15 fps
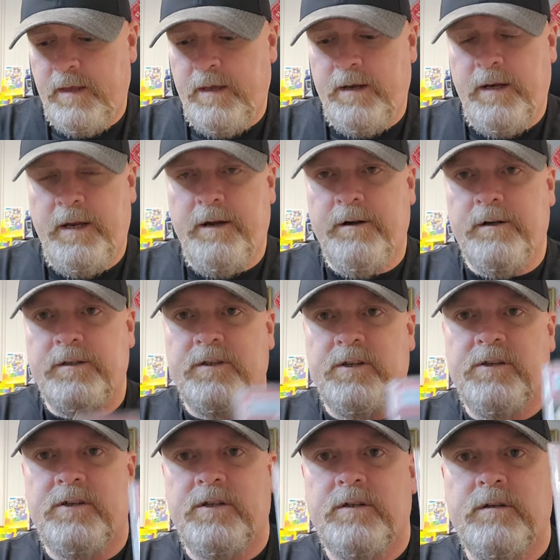And here is
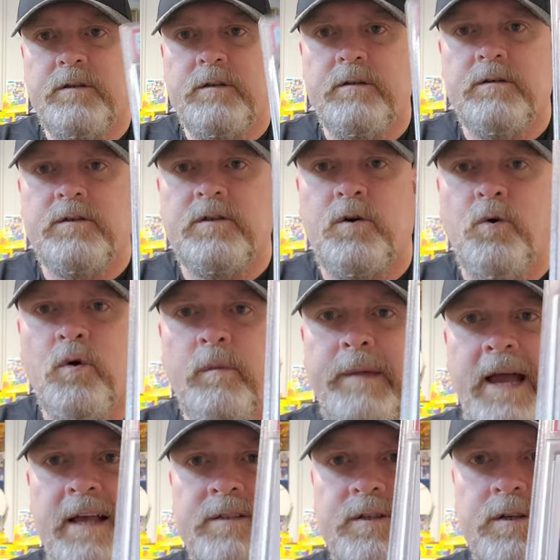this Score
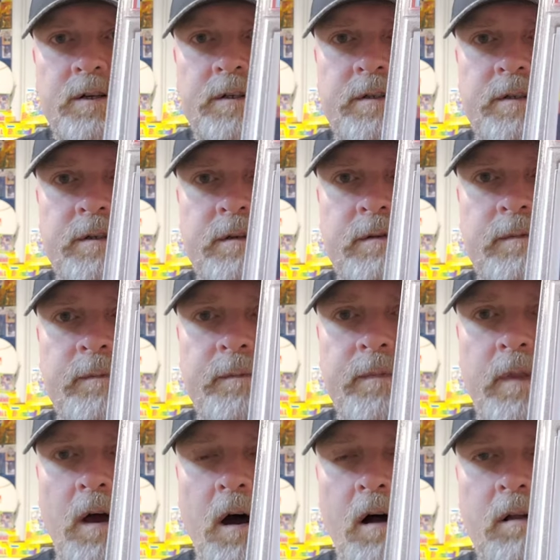Masters.
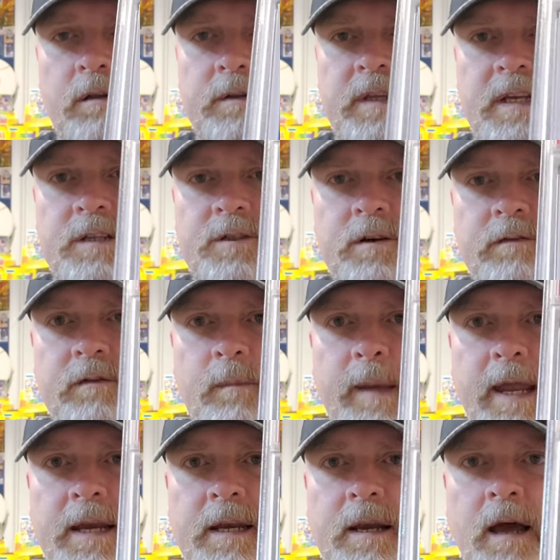All of these are from
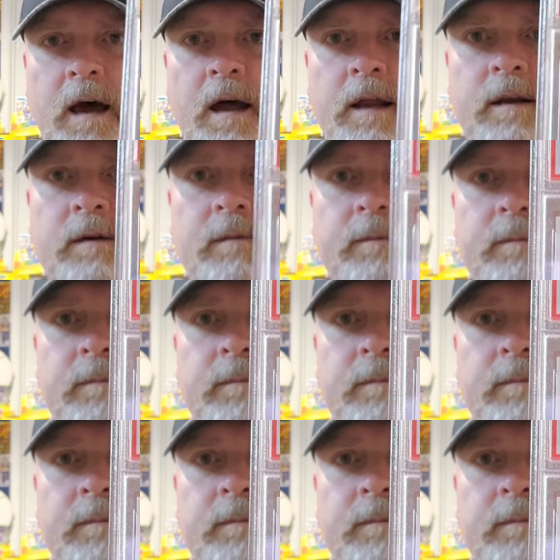89.